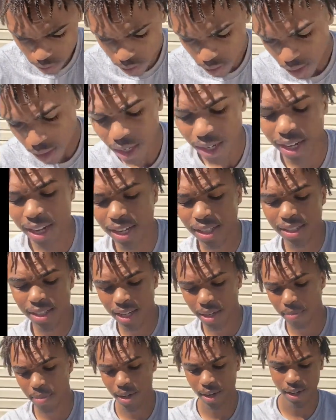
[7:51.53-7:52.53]
like I said,
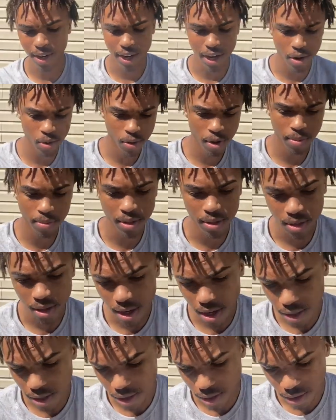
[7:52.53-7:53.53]
I'm probably everywhere, but
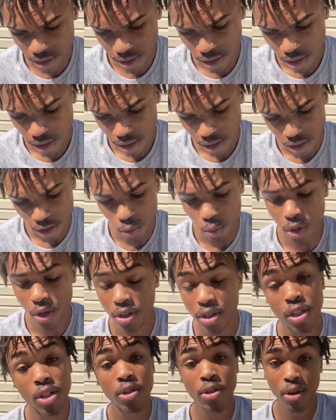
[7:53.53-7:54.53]
Salakia, his word
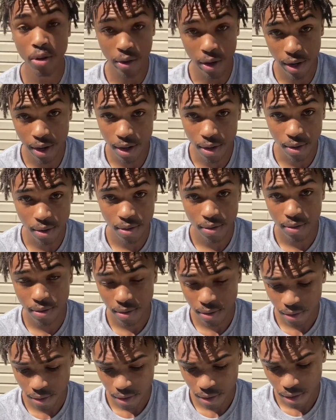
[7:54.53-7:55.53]
still go get out,
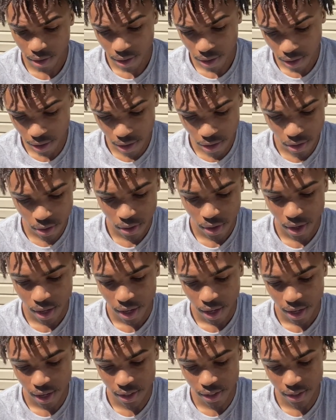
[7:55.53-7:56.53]

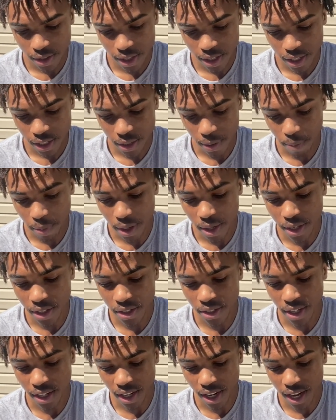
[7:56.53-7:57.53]
And it says, but his
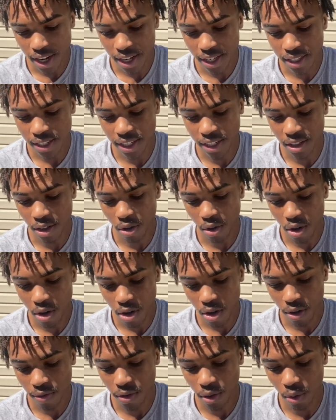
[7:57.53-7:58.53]
delight is in the
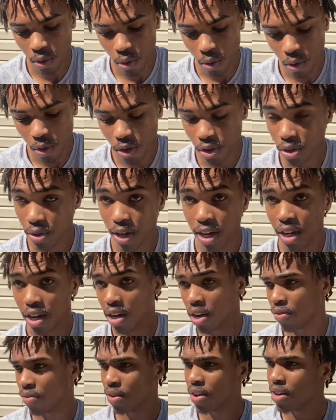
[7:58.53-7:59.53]
law of the Lord. So they cut
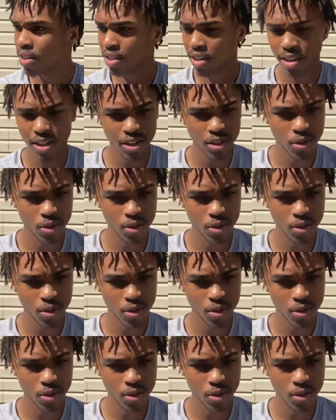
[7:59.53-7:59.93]
off everything in this